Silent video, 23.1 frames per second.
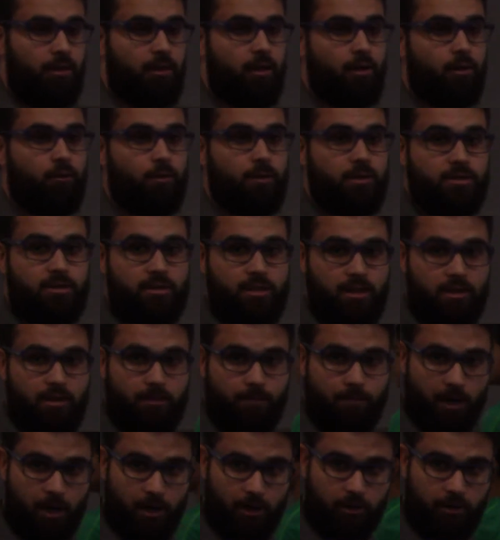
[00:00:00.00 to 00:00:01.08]
It was the
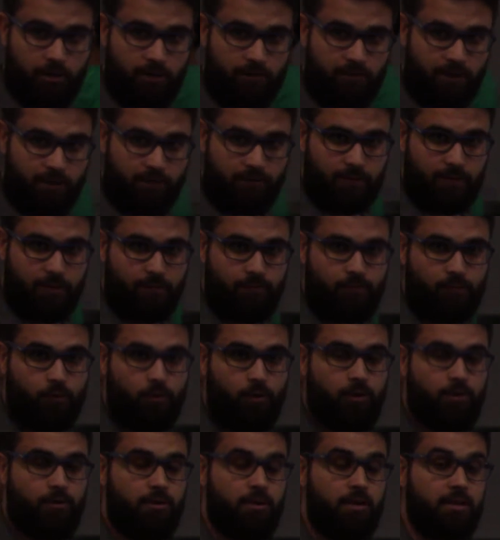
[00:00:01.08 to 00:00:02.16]
marker of rafa'
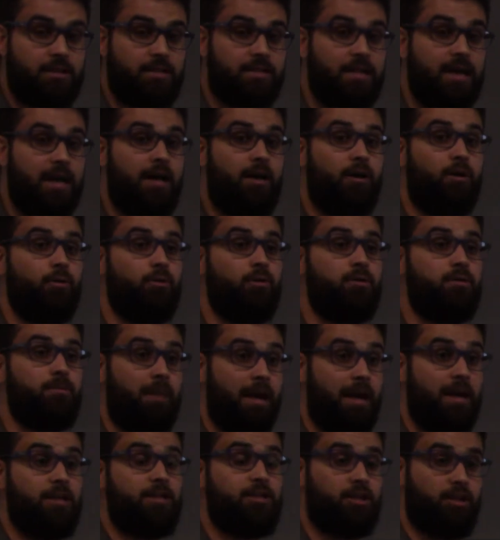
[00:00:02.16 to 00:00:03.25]
for the sound
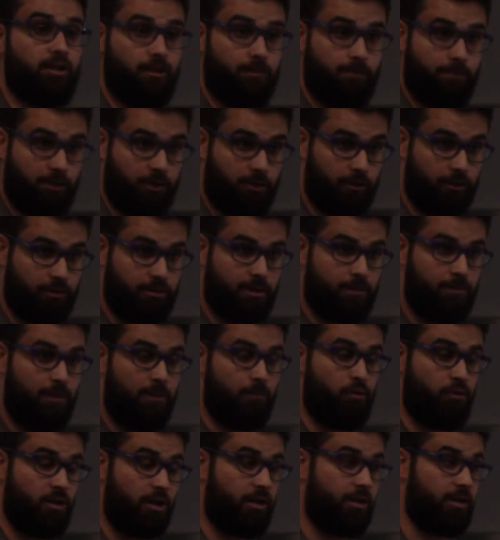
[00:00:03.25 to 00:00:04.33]
masculine plural, jam'
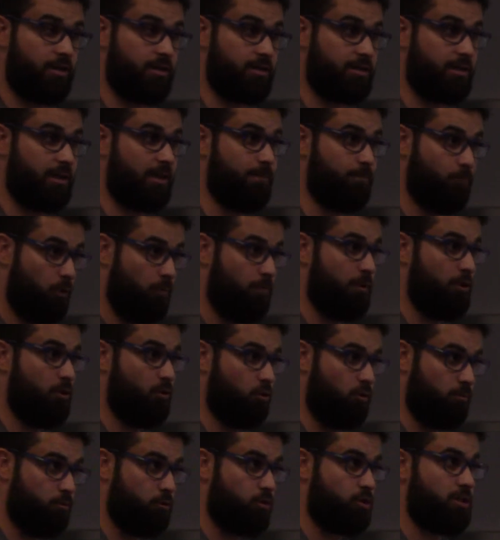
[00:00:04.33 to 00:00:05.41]
al-mudhakkar as-salim,
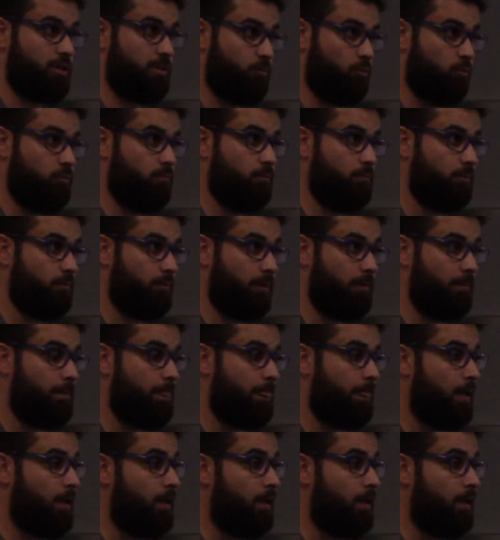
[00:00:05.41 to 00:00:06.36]
mu'minun, muslimun, right?